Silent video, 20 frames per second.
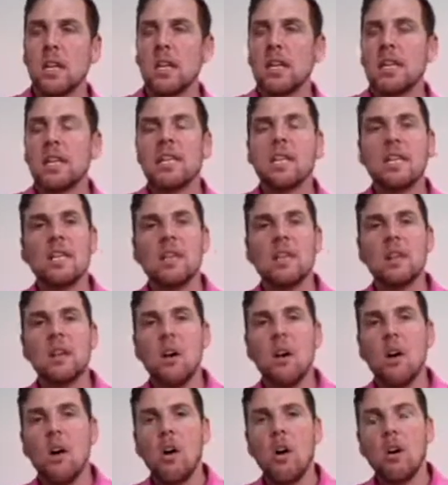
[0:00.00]

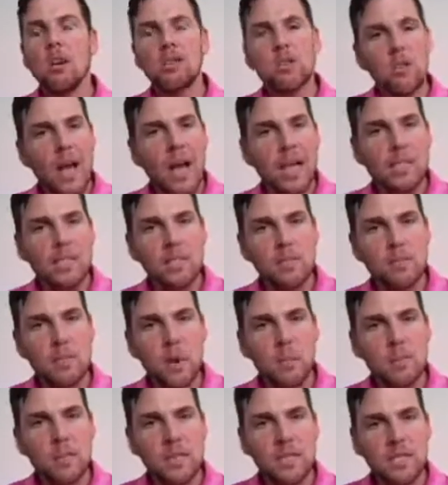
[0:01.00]
he also has a
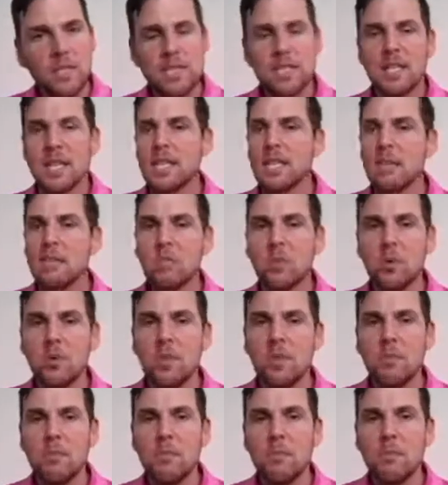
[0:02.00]
small business that he's
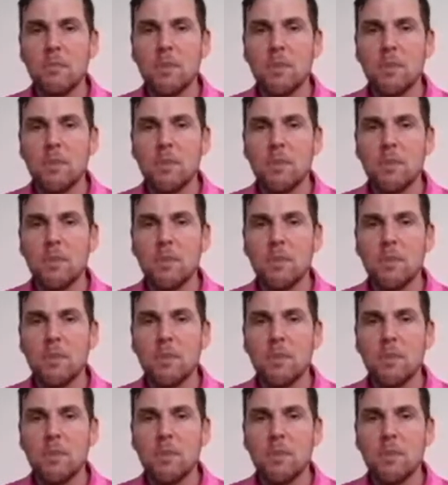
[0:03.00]
putting